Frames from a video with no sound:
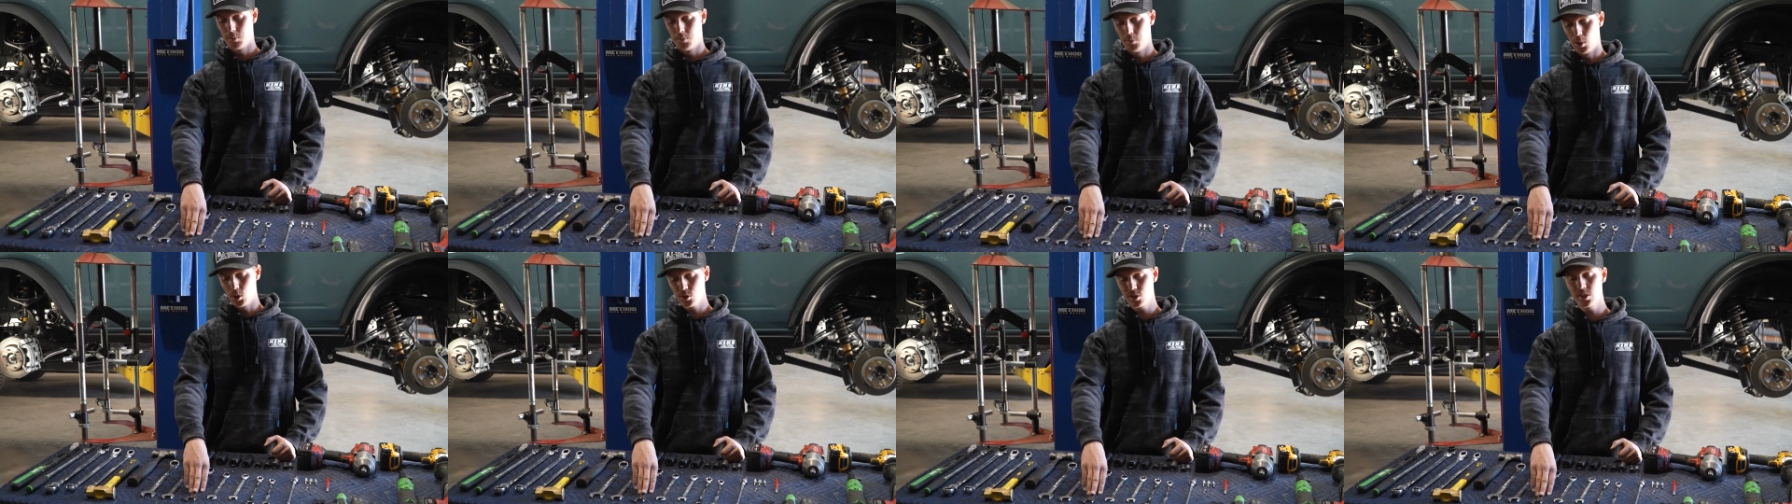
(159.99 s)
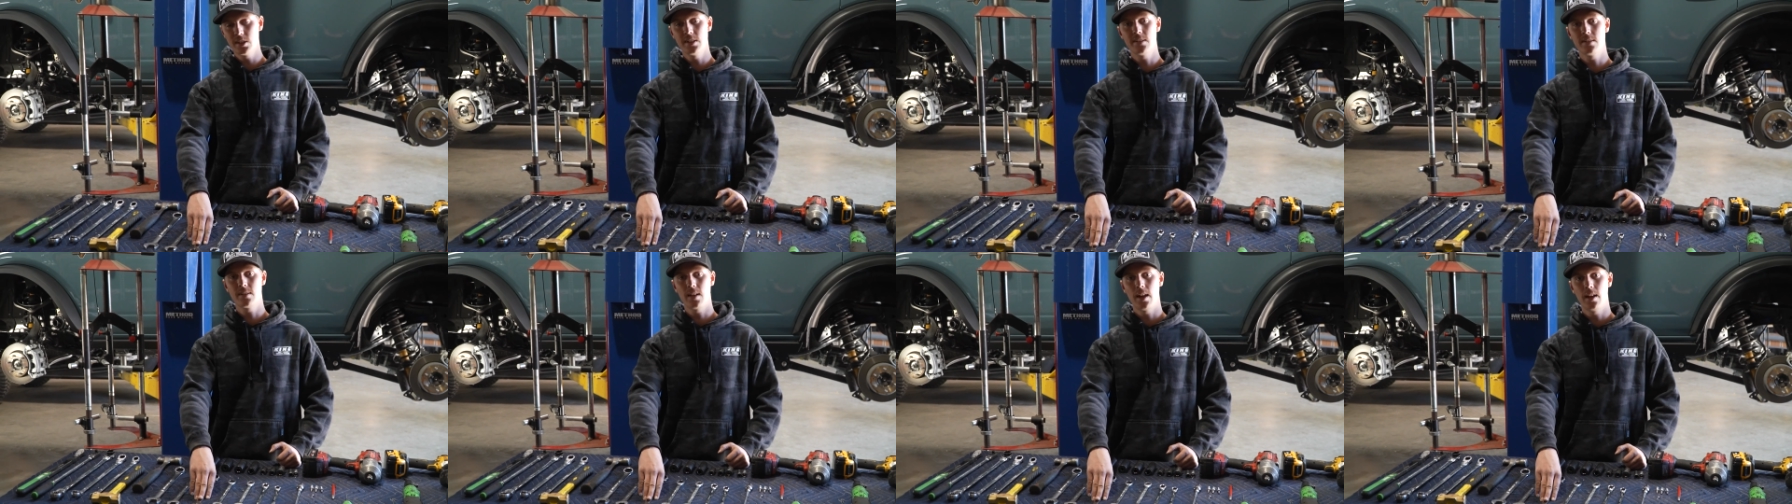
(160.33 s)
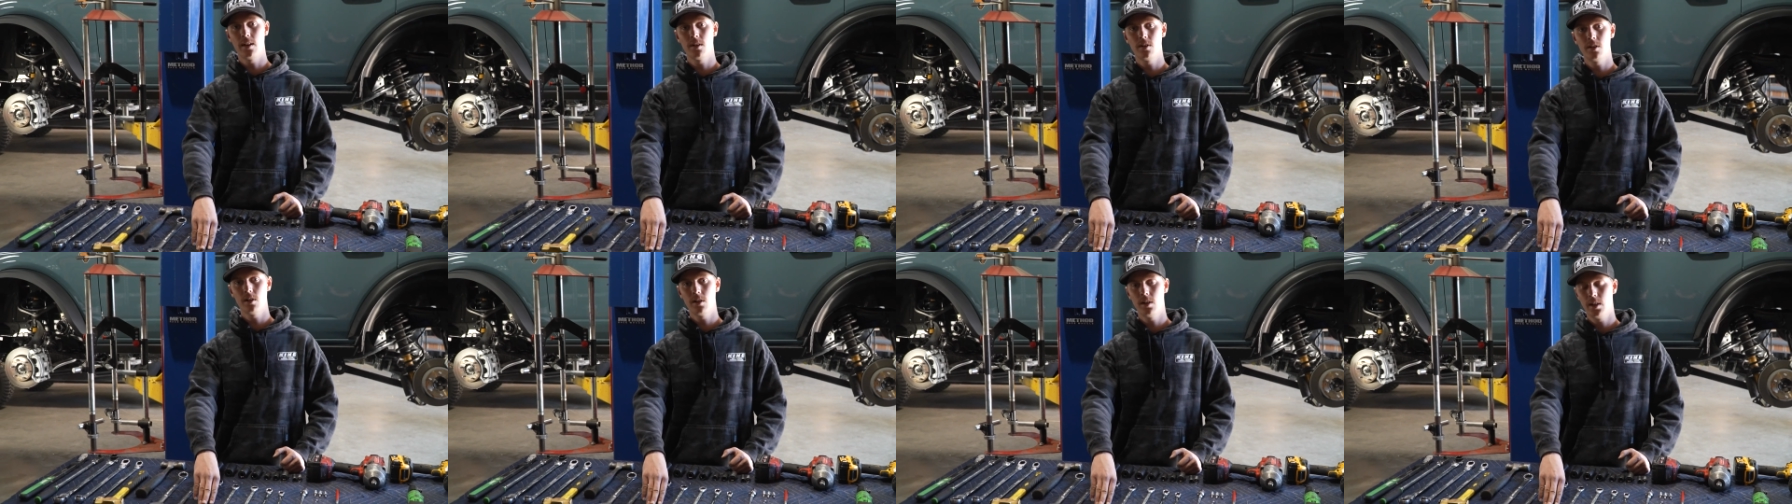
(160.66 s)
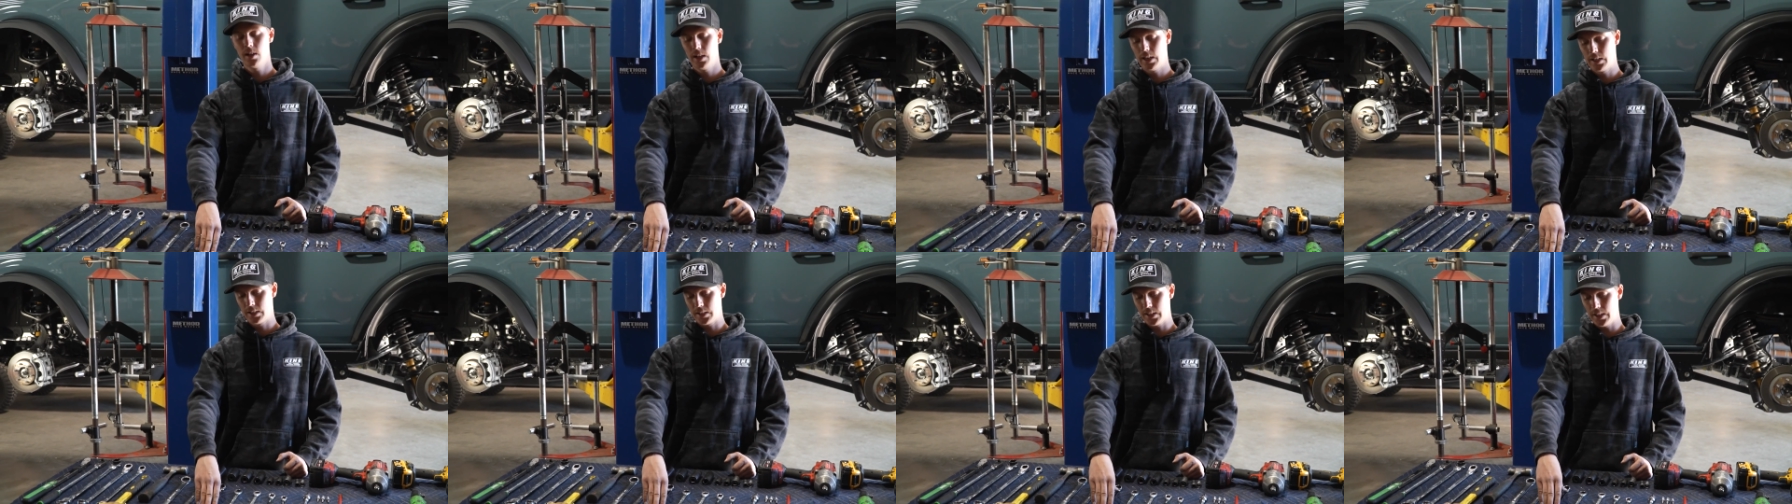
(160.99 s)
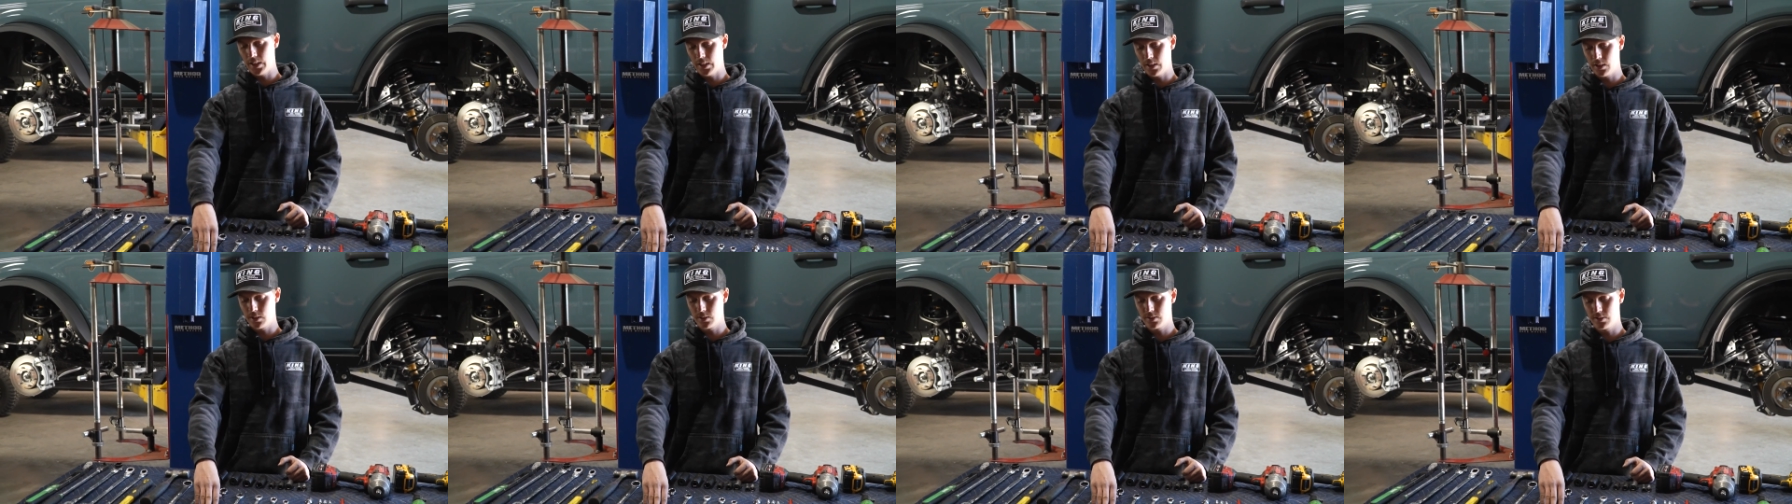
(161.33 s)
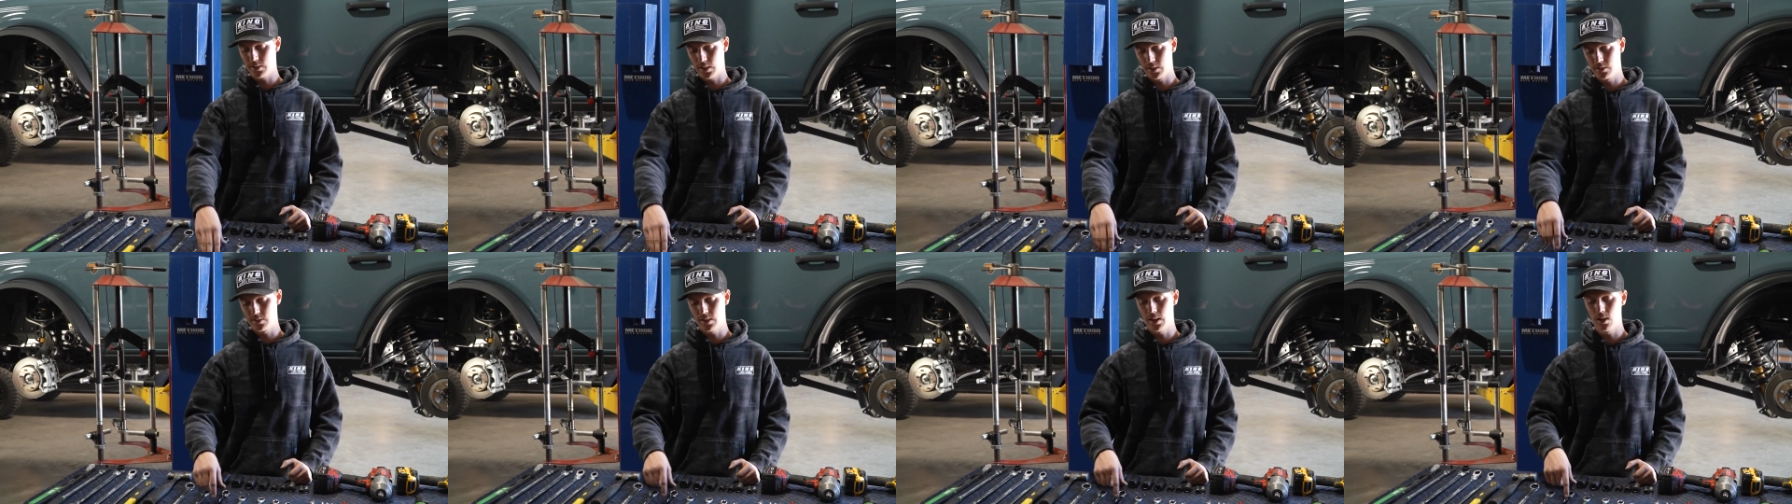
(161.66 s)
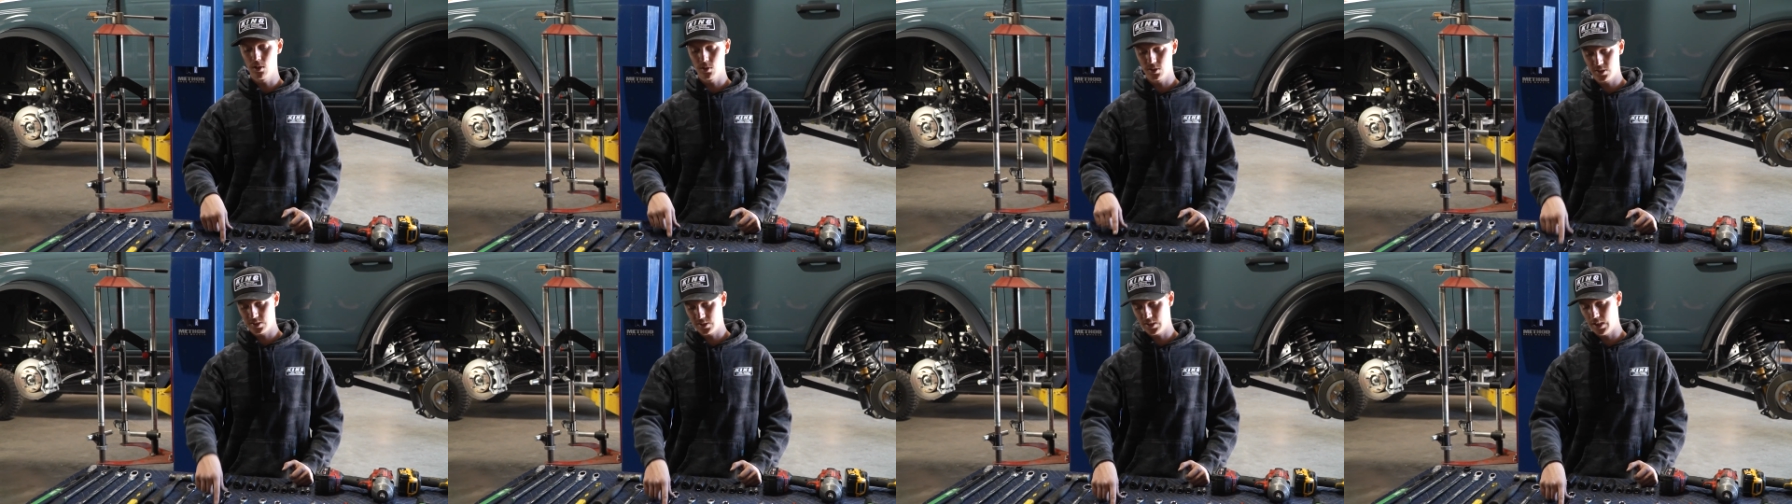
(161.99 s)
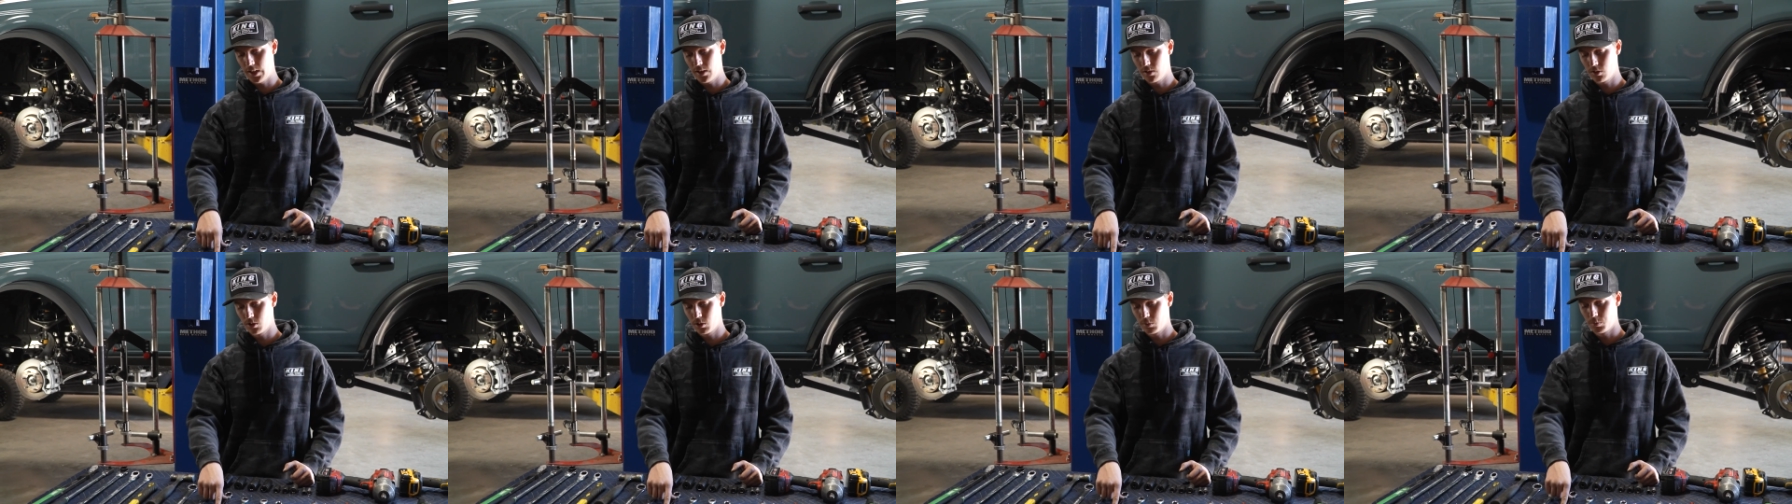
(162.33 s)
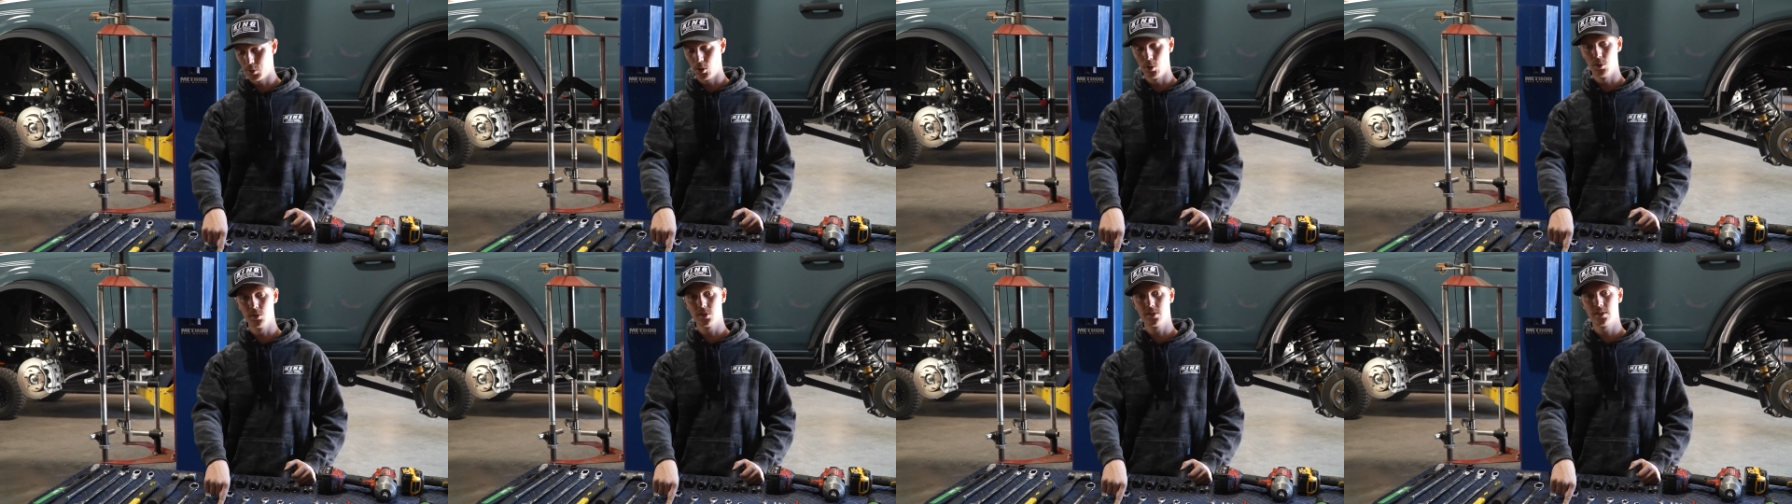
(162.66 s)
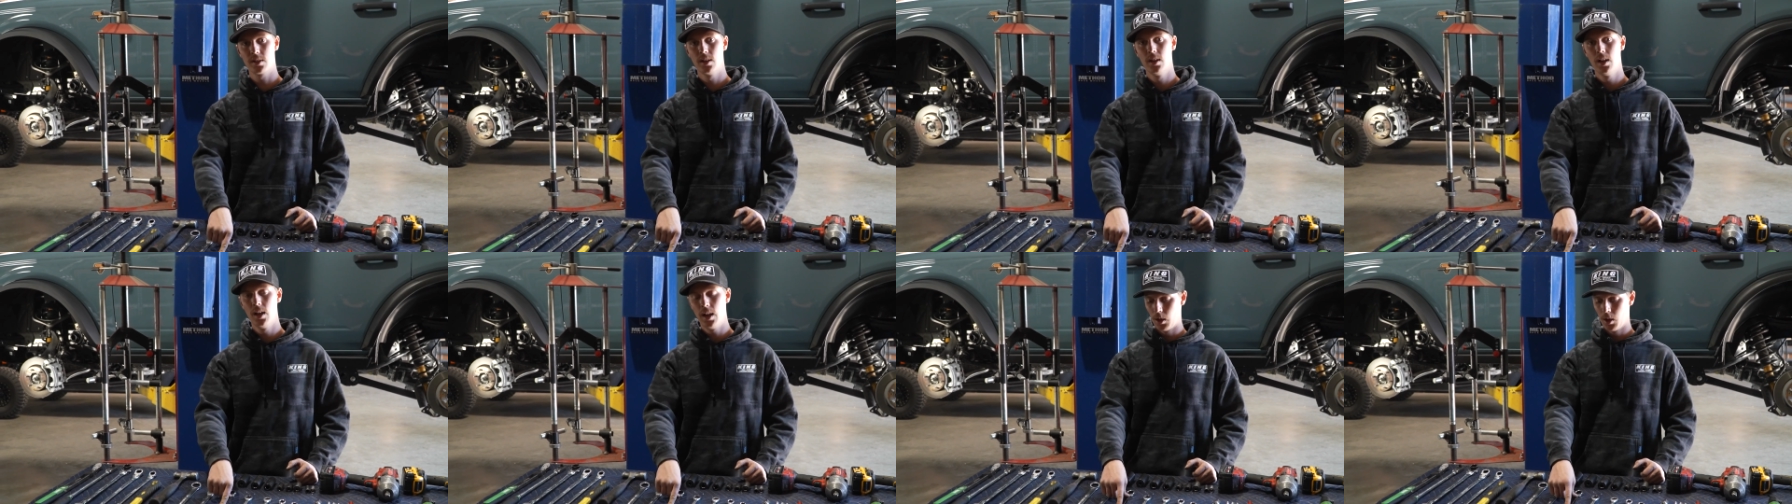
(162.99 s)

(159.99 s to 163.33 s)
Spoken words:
mostly standard and King sends out standard bolts.